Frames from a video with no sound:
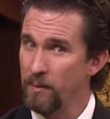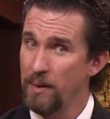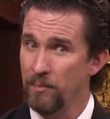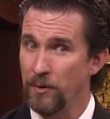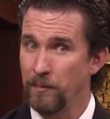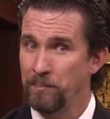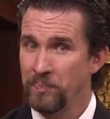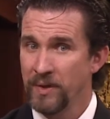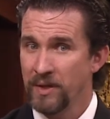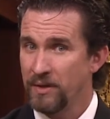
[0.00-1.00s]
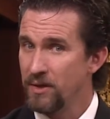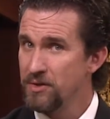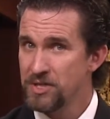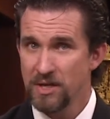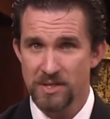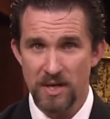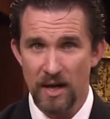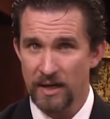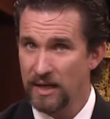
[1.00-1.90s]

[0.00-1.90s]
Remember, there's just not